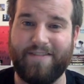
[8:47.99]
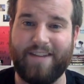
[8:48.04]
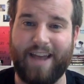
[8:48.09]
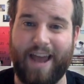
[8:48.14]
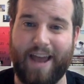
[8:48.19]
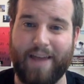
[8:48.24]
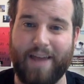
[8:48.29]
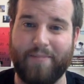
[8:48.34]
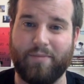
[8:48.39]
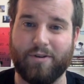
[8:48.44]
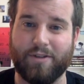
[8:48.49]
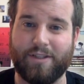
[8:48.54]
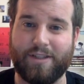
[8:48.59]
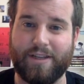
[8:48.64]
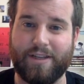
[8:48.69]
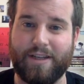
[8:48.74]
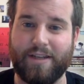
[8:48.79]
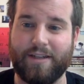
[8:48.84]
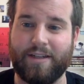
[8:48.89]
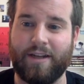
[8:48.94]
to
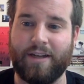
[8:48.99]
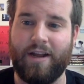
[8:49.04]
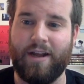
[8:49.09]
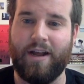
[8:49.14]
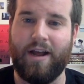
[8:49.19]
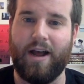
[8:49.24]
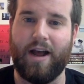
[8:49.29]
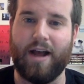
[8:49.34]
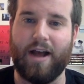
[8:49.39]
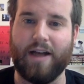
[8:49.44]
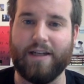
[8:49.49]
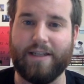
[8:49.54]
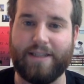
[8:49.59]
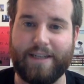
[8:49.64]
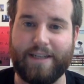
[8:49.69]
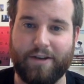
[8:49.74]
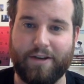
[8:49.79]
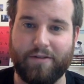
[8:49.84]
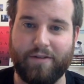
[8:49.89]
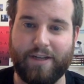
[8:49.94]
8%
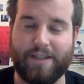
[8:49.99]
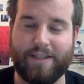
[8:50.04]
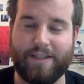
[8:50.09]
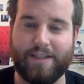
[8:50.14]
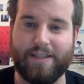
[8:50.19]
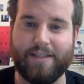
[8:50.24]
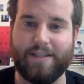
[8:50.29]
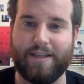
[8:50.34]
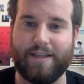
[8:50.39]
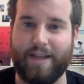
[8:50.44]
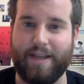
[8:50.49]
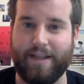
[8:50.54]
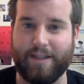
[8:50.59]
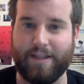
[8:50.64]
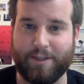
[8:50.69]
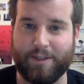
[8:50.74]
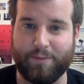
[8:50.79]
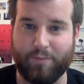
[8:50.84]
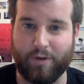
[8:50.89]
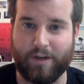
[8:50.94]
decreases in
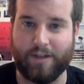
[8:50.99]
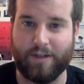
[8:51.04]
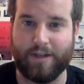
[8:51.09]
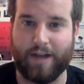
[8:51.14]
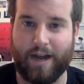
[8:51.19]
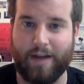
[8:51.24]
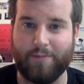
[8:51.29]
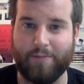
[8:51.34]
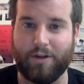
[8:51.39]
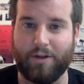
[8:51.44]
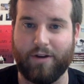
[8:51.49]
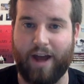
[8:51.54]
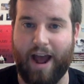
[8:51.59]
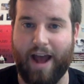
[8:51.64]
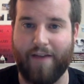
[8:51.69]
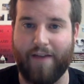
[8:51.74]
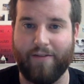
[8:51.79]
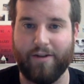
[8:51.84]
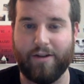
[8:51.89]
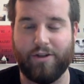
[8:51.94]
sprint times on
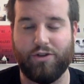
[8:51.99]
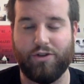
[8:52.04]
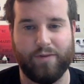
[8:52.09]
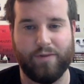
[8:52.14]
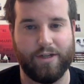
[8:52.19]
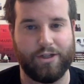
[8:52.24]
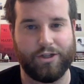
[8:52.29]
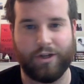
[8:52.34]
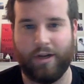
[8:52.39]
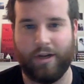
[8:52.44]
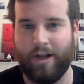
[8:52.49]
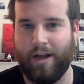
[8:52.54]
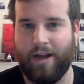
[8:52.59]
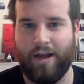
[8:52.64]
average, which